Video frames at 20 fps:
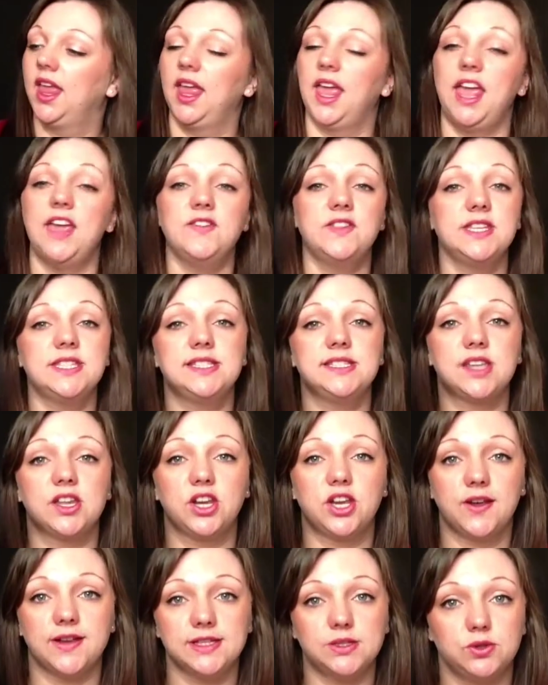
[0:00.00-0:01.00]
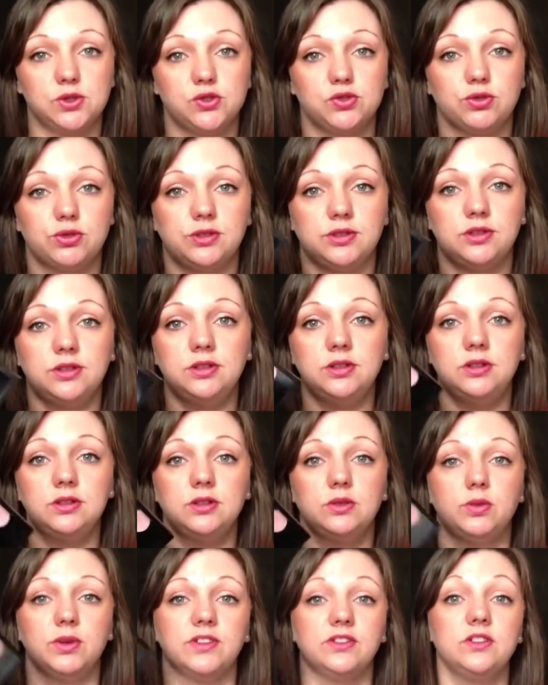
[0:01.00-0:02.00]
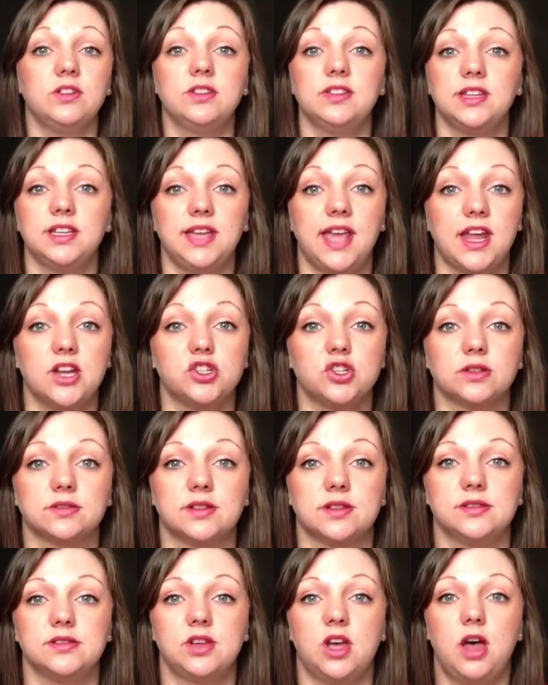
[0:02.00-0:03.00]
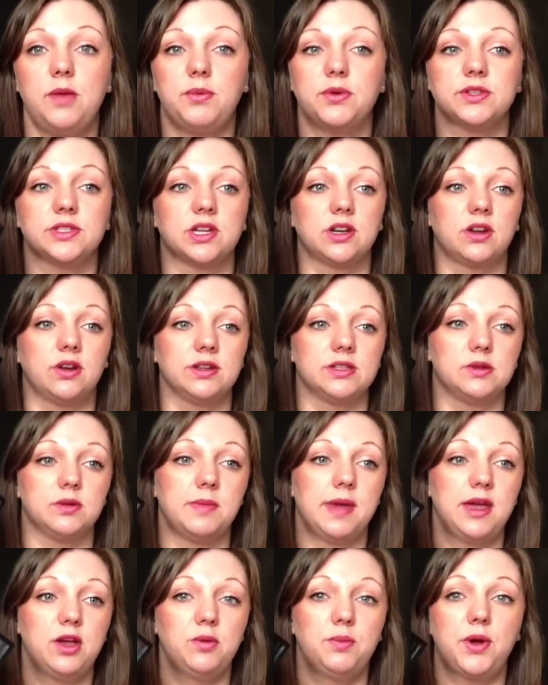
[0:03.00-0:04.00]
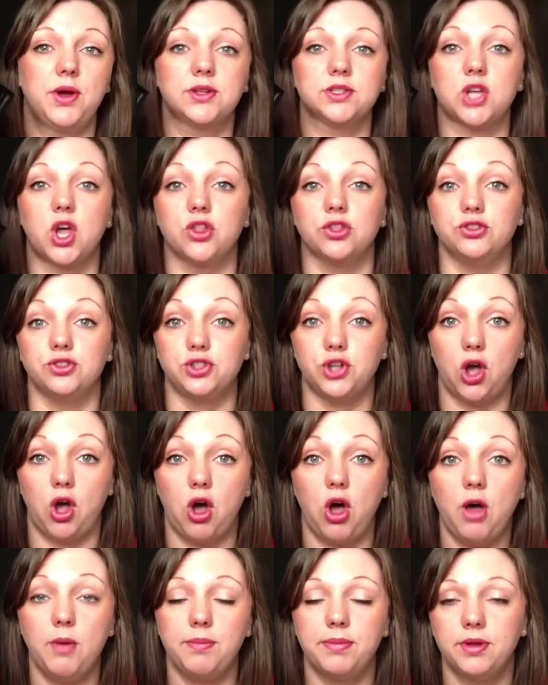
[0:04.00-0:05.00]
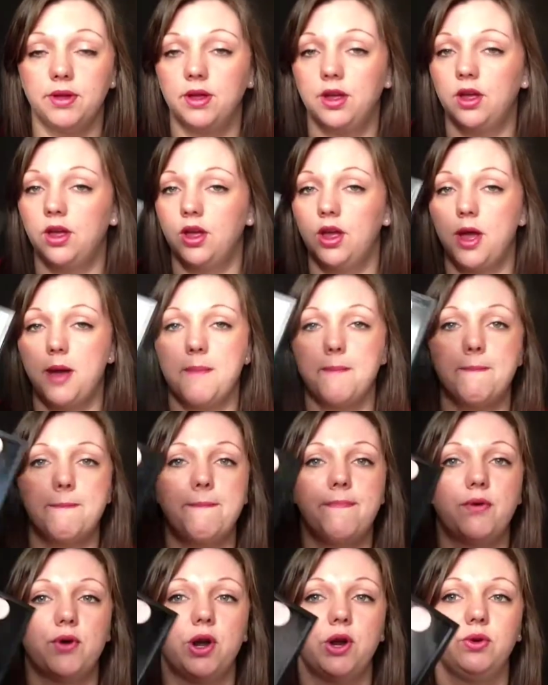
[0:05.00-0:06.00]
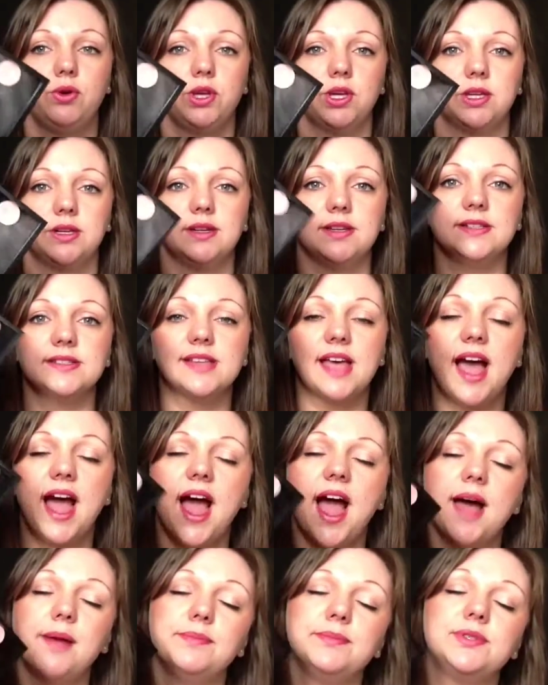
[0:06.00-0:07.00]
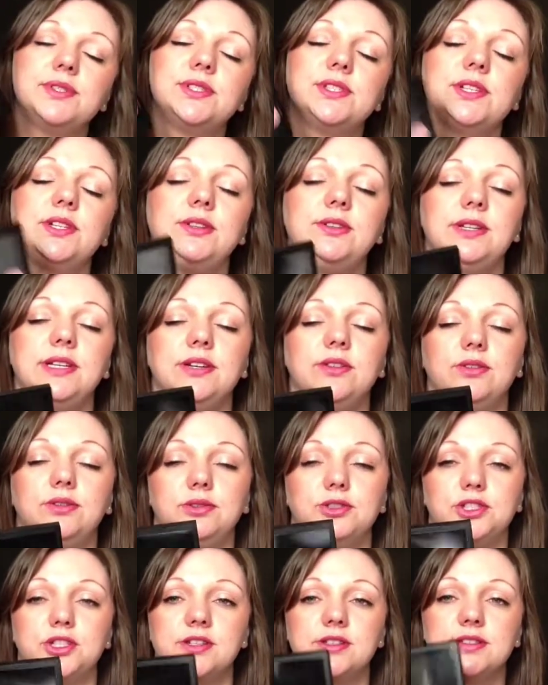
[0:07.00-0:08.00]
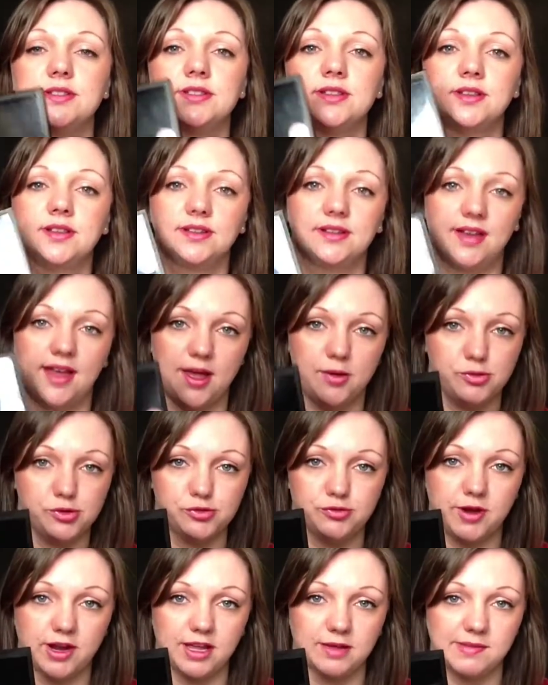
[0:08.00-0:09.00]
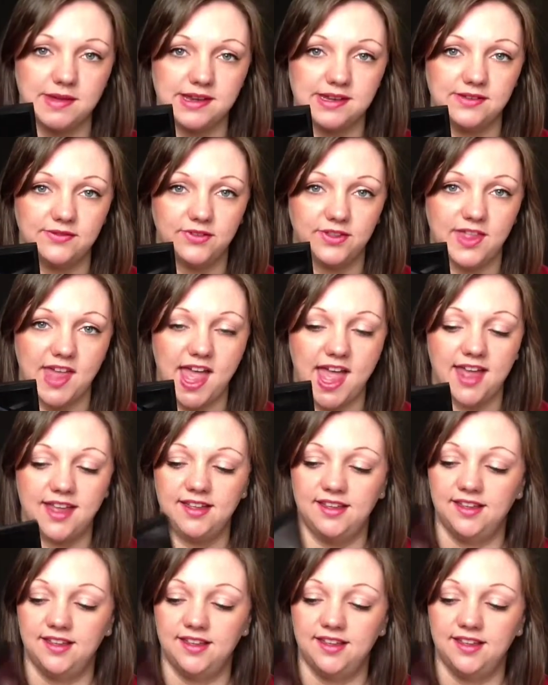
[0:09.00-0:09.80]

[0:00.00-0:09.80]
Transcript: If this is going to go into a drawer with nothing getting chucked on top or it's going to go into a makeup box on the top, brilliant. Absolutely gorgeous. I would recommend it for that.